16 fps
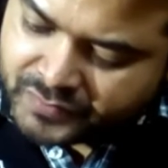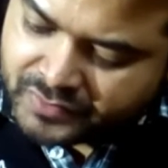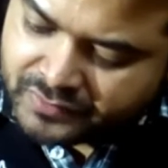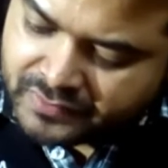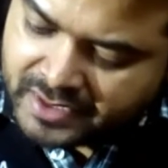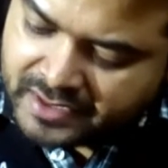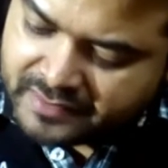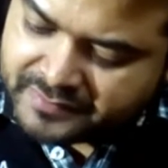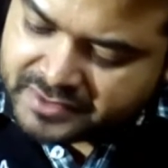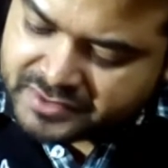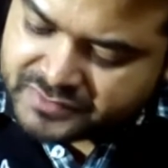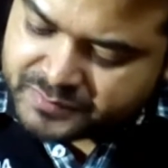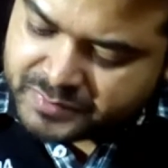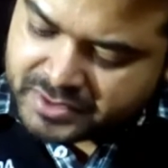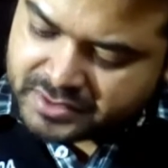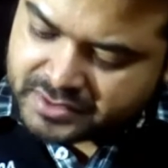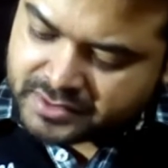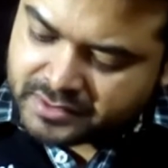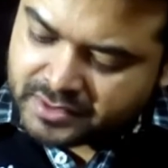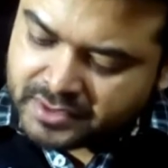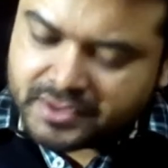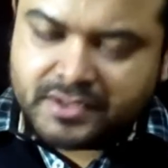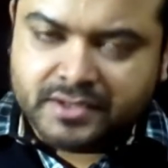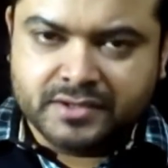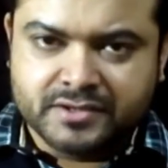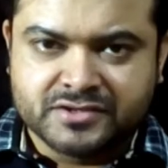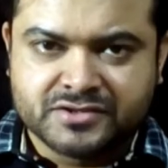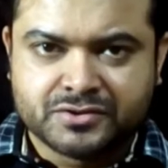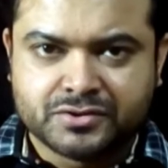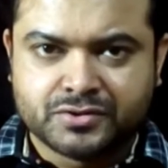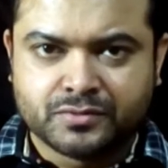don't have this button these